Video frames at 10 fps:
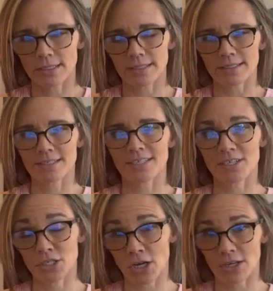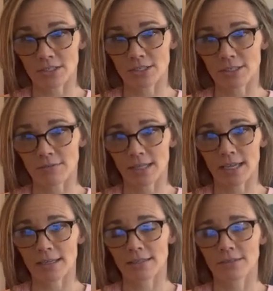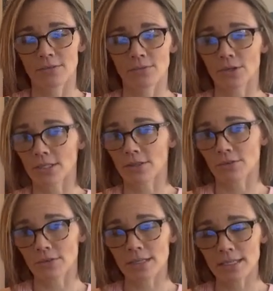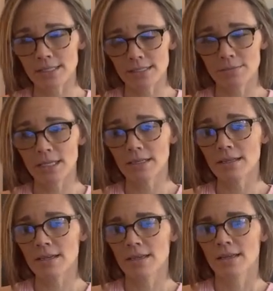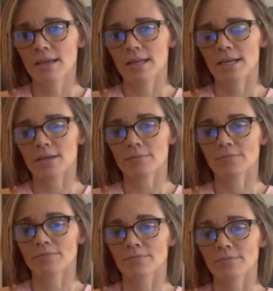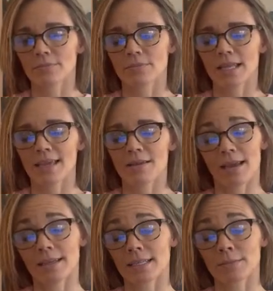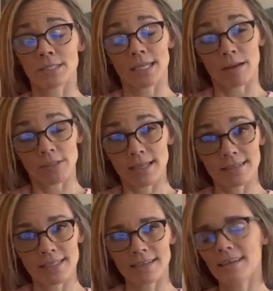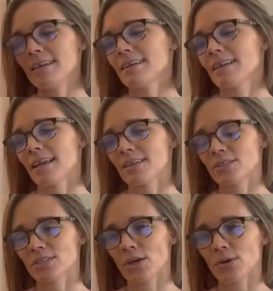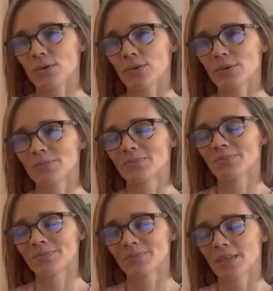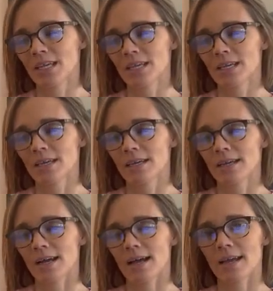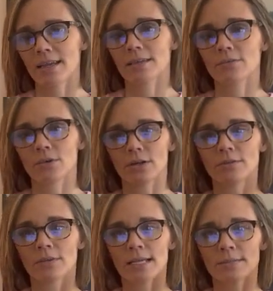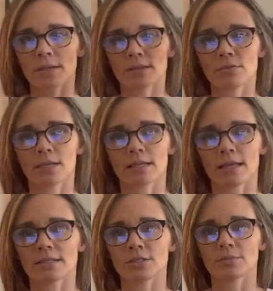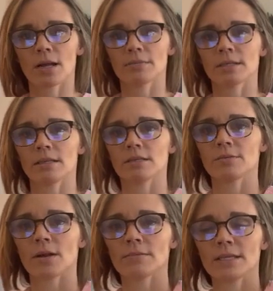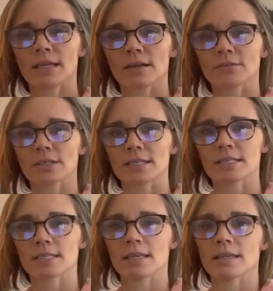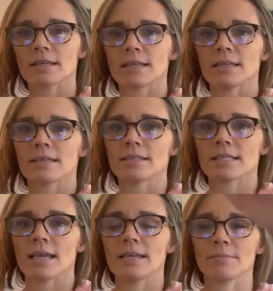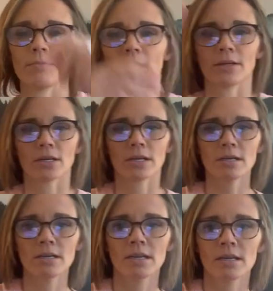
is in charge of like working through the histamine, um, I guess metabolizing it. And so I, well, I spent the weekend, you probably, you probably can't really see. It is getting better,